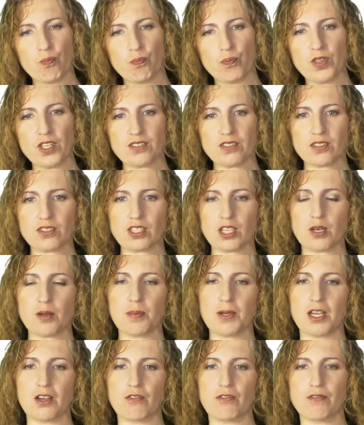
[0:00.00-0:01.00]
This is going to
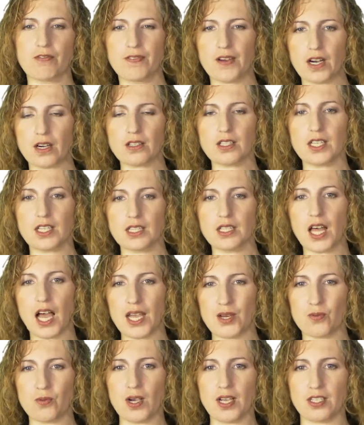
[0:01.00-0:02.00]
be a fairly
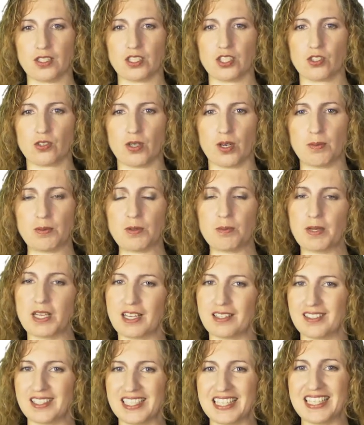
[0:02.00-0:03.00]
lightweight script
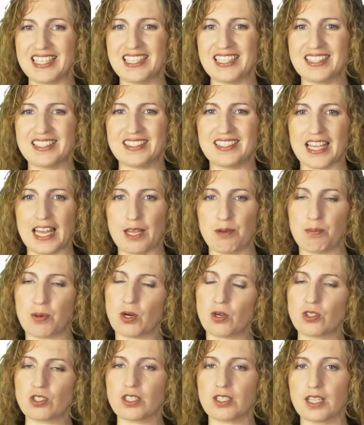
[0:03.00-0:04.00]
because it is a
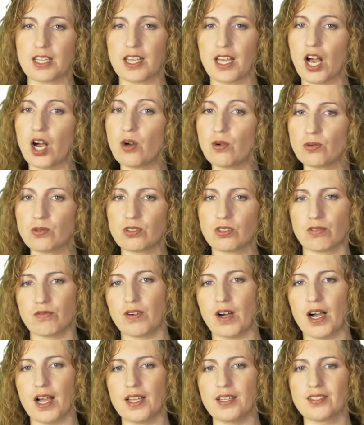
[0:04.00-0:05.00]
personally owned
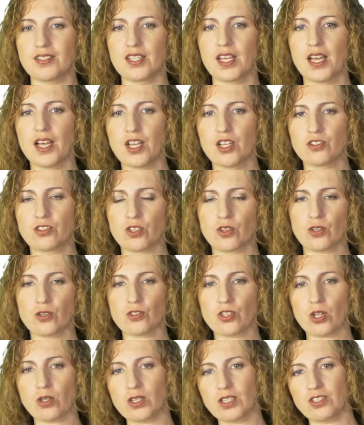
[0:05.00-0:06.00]
device, so
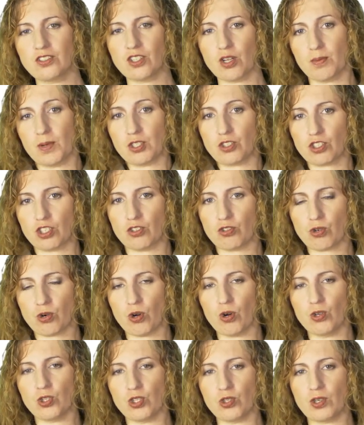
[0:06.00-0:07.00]
there's only so much
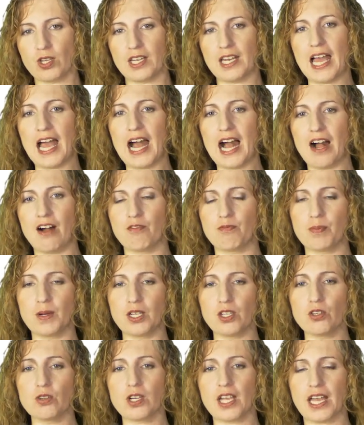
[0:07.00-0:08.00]
control you can have.
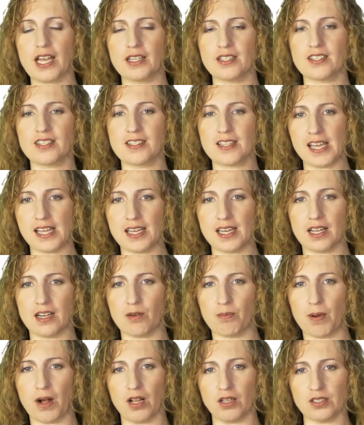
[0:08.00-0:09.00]
But you can state at
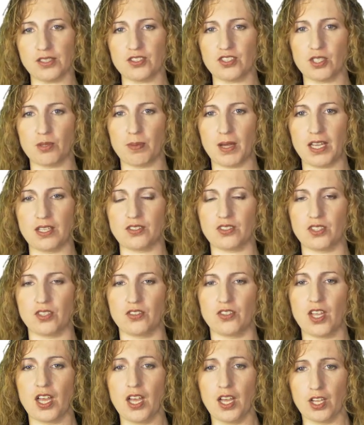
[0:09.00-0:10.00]
a policy
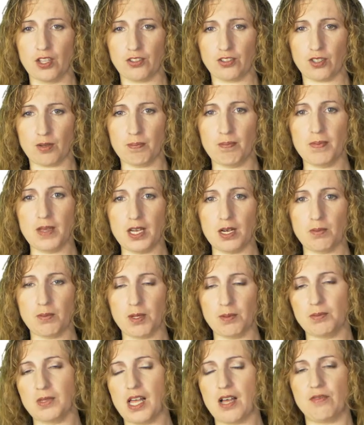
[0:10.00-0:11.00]
basis some
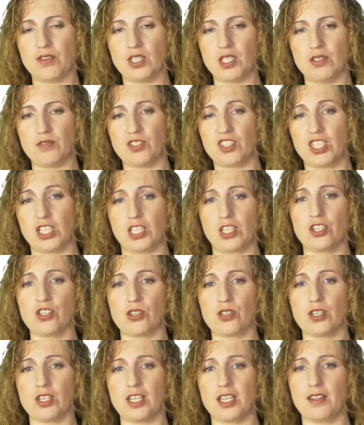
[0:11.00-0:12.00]
minimum level of
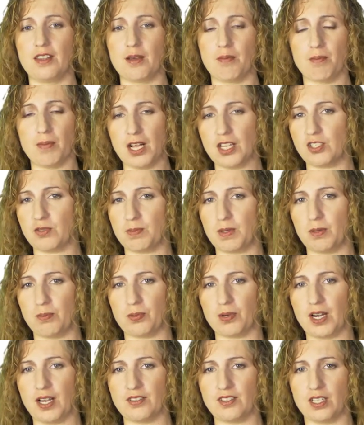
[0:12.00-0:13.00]
security that must be
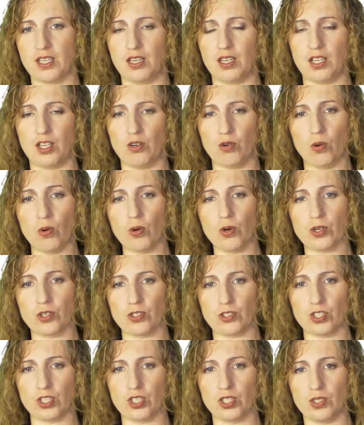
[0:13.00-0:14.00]
present in
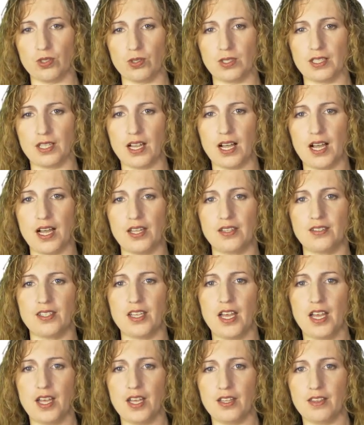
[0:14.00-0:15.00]
order to utilize
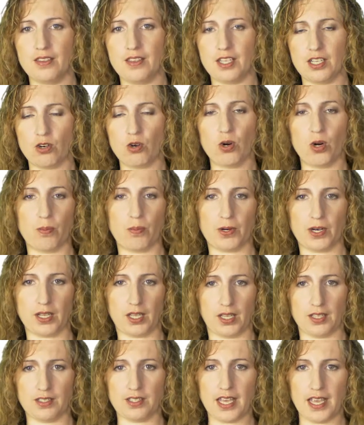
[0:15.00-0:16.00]
the corporate
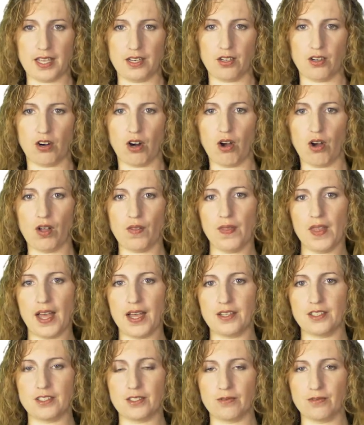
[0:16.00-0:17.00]
container on
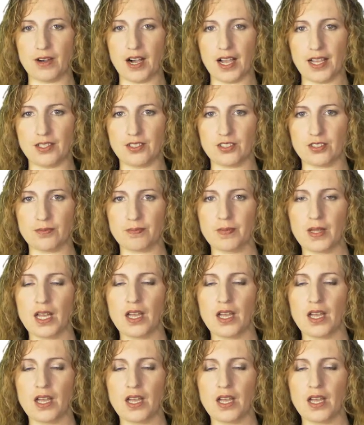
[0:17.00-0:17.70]
that device.